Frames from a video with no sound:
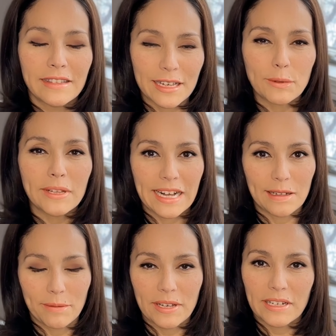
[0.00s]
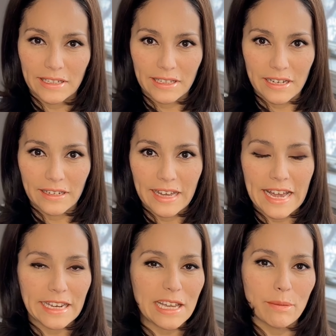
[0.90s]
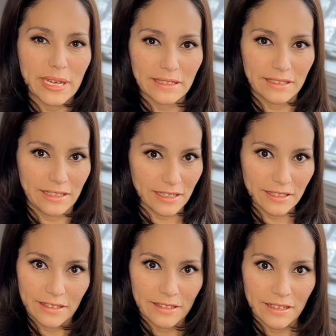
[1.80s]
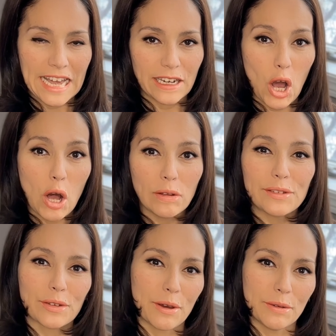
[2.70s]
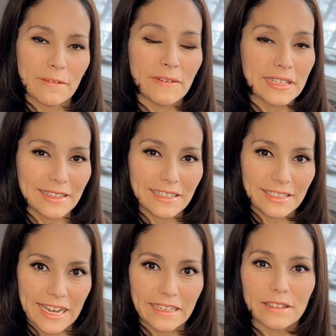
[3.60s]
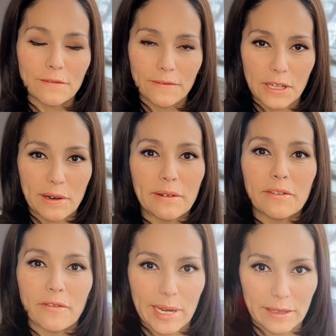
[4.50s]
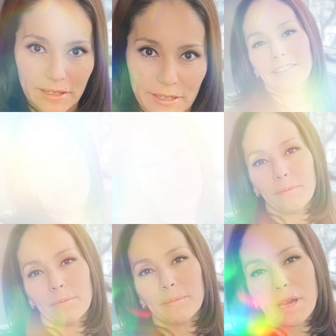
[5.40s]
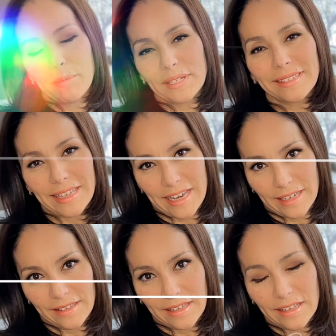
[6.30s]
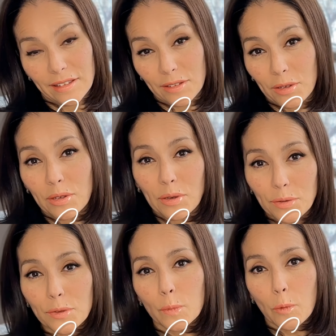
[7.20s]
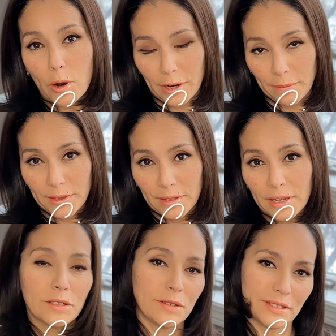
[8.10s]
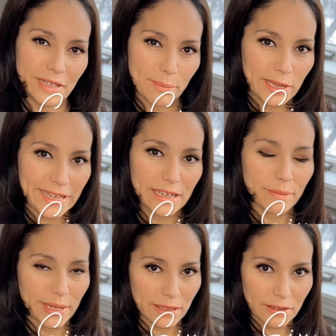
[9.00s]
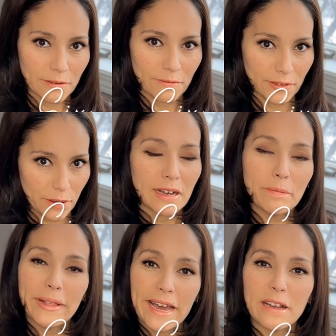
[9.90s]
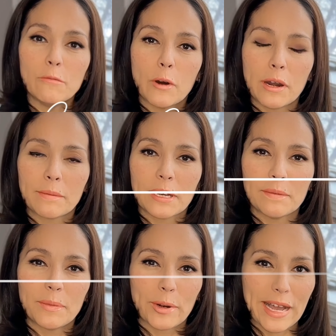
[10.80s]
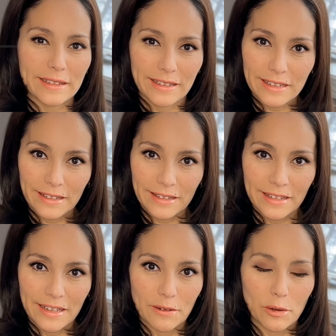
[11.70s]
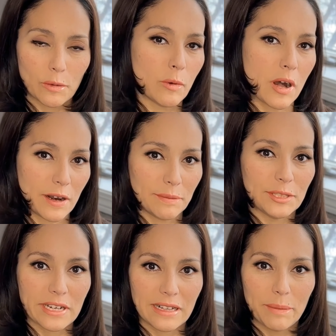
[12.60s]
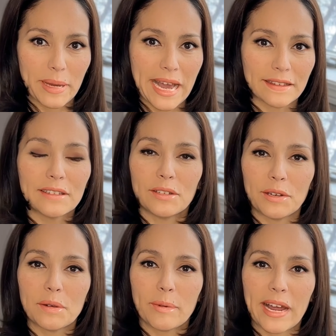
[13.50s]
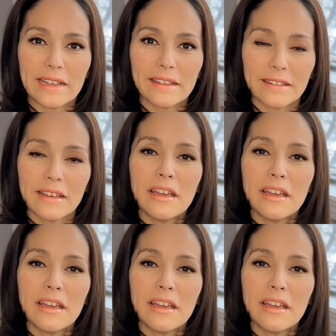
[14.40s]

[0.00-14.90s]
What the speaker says: This will help you unclog any milk ducts and also facilitate the flow of milk. Tip number 6 is to use warmth to stimulate milk flow. Applying warm compresses or warm gel pads to your breasts